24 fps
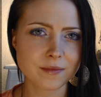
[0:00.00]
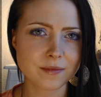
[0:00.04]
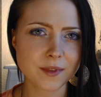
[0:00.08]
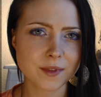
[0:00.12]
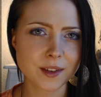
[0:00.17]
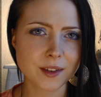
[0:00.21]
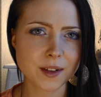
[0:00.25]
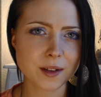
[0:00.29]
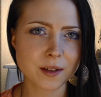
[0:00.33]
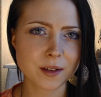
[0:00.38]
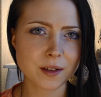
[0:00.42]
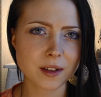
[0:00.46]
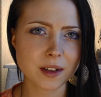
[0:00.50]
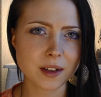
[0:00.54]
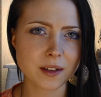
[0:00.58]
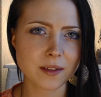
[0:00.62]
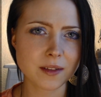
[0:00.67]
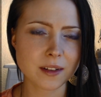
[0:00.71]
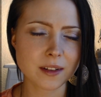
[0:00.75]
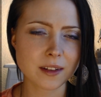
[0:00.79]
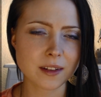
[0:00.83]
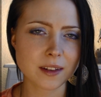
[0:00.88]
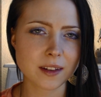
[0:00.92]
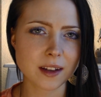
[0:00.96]
Don't even
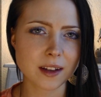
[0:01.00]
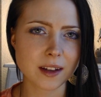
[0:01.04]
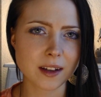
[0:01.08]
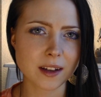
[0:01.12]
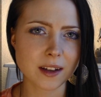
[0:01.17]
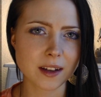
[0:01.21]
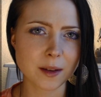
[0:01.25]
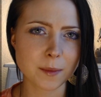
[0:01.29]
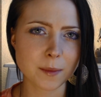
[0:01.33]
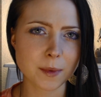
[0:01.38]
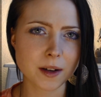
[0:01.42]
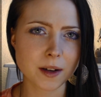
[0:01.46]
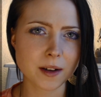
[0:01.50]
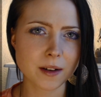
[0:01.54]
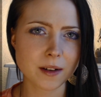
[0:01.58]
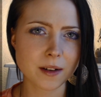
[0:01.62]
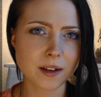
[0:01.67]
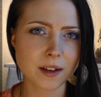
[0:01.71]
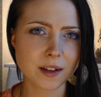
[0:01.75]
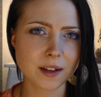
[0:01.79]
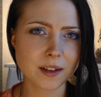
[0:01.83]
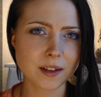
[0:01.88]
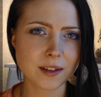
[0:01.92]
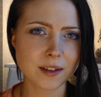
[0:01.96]
think about
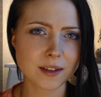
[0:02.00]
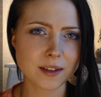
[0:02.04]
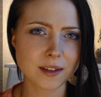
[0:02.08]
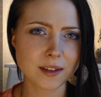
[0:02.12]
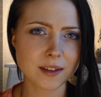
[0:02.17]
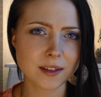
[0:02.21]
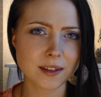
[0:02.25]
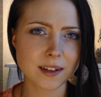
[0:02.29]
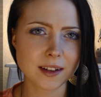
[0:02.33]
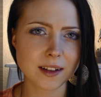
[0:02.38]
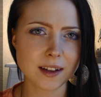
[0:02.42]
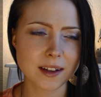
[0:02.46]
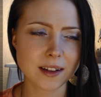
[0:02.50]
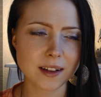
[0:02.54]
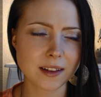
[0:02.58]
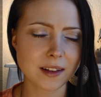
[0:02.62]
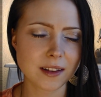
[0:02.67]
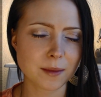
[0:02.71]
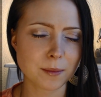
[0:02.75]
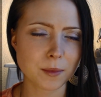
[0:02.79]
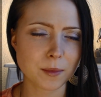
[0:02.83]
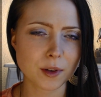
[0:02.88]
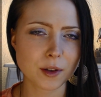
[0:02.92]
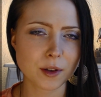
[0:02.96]
it, just let
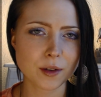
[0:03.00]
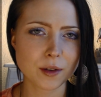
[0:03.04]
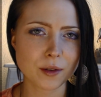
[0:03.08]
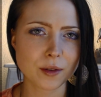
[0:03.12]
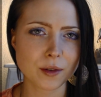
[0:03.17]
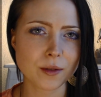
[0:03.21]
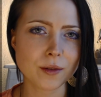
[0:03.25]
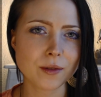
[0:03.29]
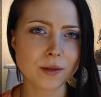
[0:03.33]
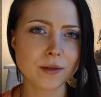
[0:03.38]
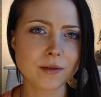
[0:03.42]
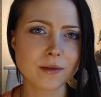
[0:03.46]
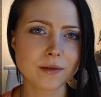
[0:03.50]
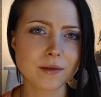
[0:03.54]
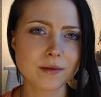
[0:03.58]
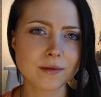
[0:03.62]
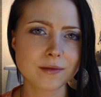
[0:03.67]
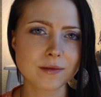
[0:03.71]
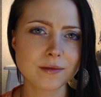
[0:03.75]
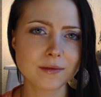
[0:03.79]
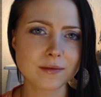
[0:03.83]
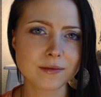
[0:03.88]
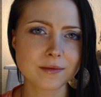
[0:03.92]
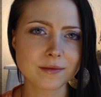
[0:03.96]
them
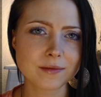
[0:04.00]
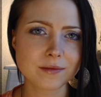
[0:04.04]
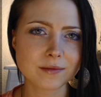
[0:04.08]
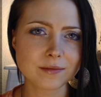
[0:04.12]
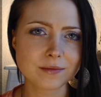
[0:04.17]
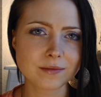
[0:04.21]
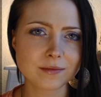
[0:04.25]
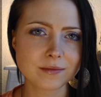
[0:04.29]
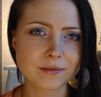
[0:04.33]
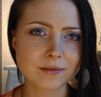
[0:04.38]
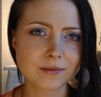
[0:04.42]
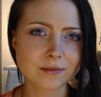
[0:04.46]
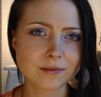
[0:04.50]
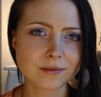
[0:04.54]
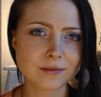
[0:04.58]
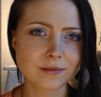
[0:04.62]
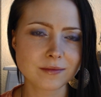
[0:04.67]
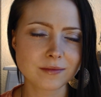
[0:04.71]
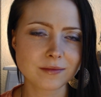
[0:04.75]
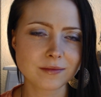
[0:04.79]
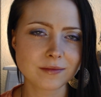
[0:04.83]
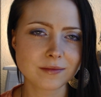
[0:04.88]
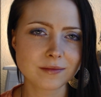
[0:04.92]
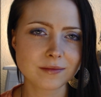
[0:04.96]
go.
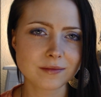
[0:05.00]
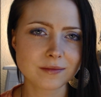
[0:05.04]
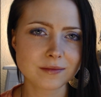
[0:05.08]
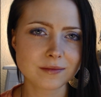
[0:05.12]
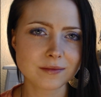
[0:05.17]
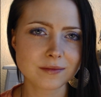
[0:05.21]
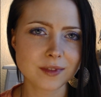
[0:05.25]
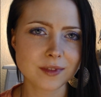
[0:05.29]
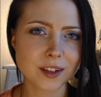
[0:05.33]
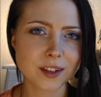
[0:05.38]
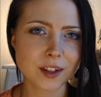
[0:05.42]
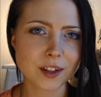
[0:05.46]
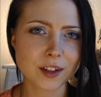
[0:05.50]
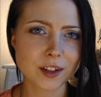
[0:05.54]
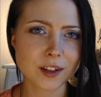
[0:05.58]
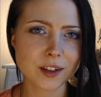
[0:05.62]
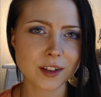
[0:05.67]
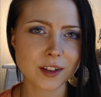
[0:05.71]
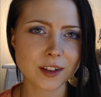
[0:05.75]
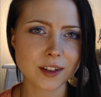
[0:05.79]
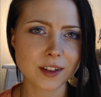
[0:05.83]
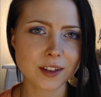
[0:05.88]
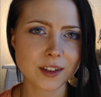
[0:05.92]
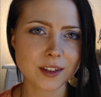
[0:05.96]

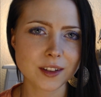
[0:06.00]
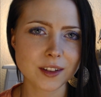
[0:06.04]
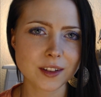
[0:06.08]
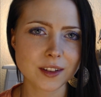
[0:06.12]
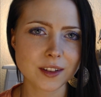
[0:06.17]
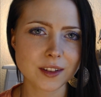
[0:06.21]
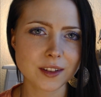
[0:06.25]
Good.